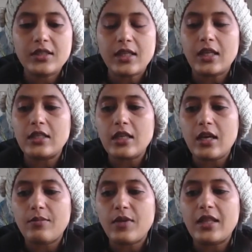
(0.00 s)
And
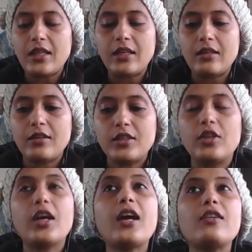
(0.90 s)
then you
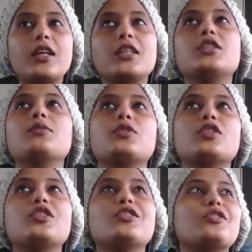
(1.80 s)
know how like
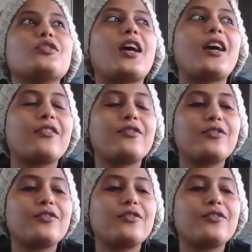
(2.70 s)
Egyptians used to have